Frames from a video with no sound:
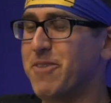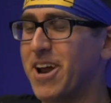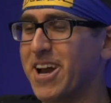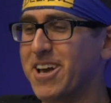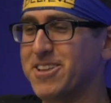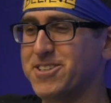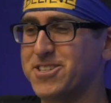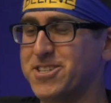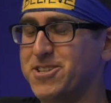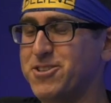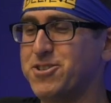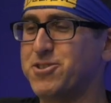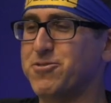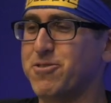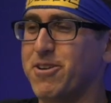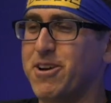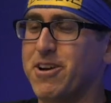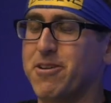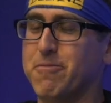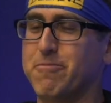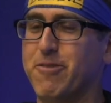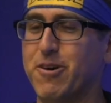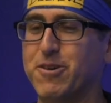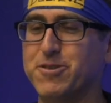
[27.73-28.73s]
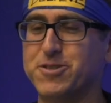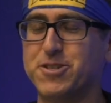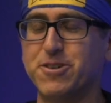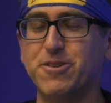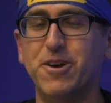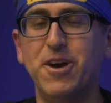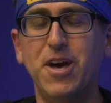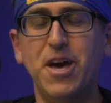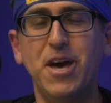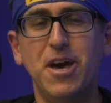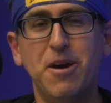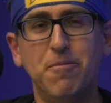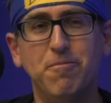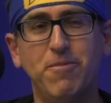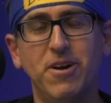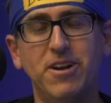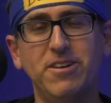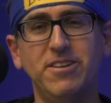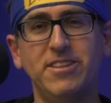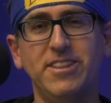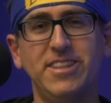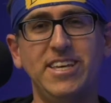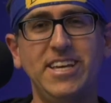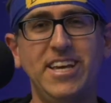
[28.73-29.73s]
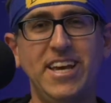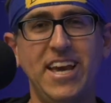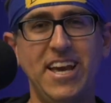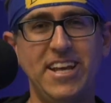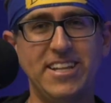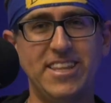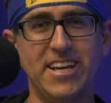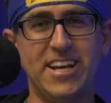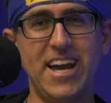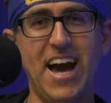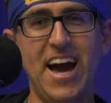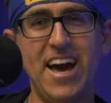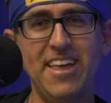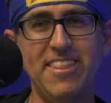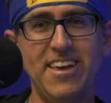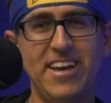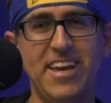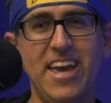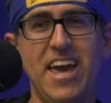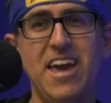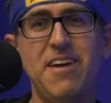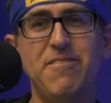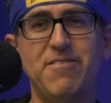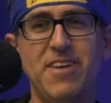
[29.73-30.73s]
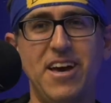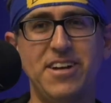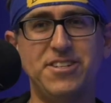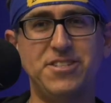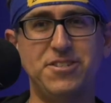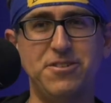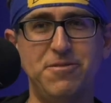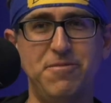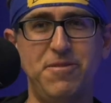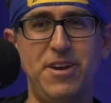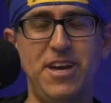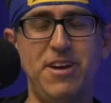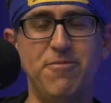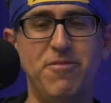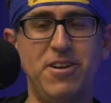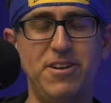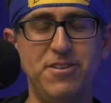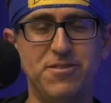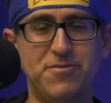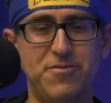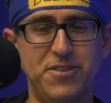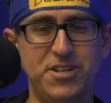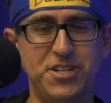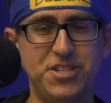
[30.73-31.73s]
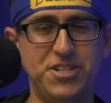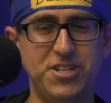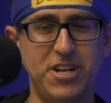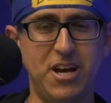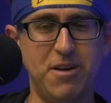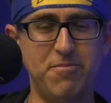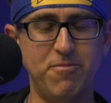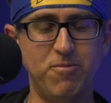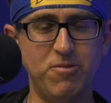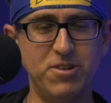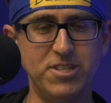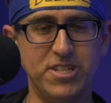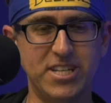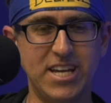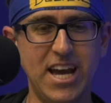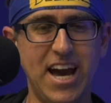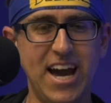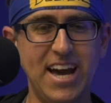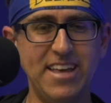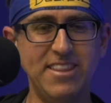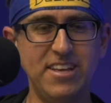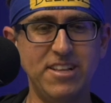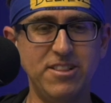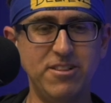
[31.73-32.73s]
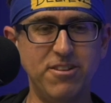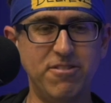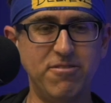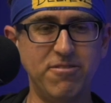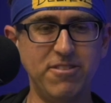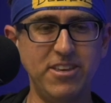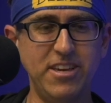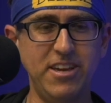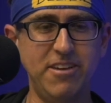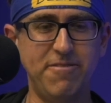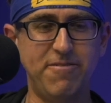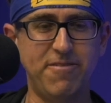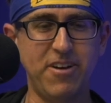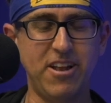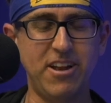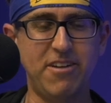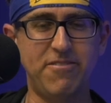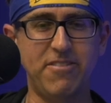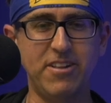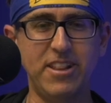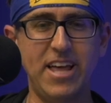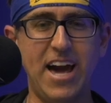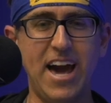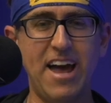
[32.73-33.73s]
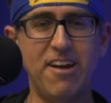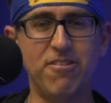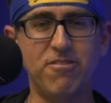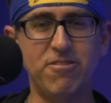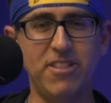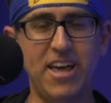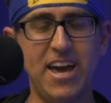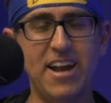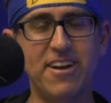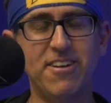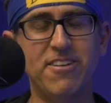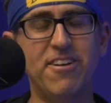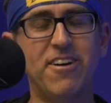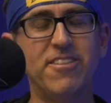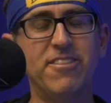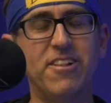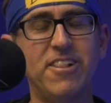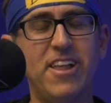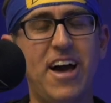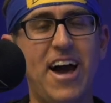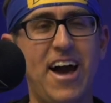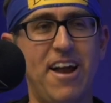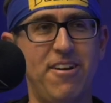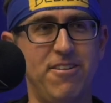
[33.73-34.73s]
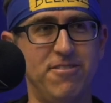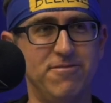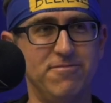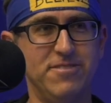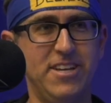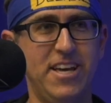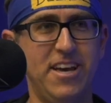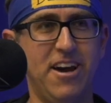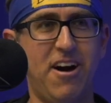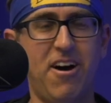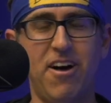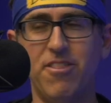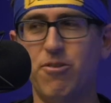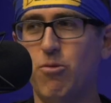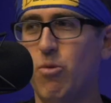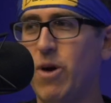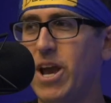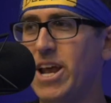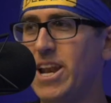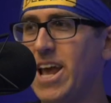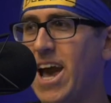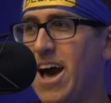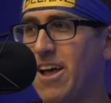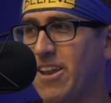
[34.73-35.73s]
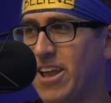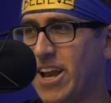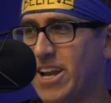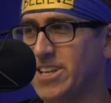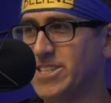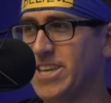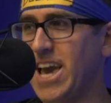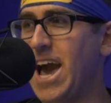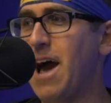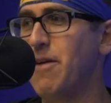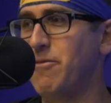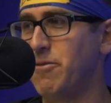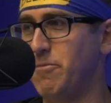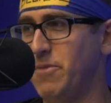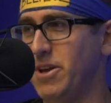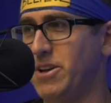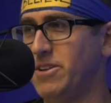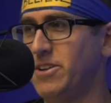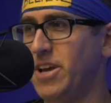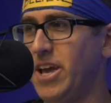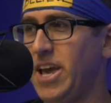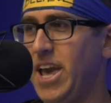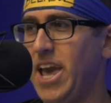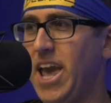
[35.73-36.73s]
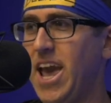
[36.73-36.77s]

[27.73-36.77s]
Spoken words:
But I got this huge 300 poster. But the guy that gave that to me when he was finishing up was a guy that literally he fell off a ladder, landed on the ladder on the way down, like his abdomen.